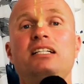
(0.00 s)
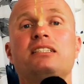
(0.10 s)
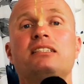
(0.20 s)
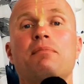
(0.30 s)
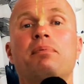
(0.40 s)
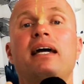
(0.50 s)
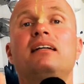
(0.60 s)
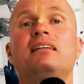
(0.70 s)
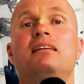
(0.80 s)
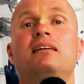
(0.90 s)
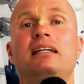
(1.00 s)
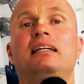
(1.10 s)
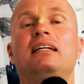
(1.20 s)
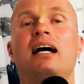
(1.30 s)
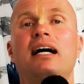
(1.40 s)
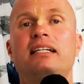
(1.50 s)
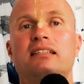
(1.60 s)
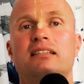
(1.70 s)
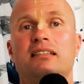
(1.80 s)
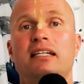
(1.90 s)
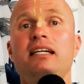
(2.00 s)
each step get guidance.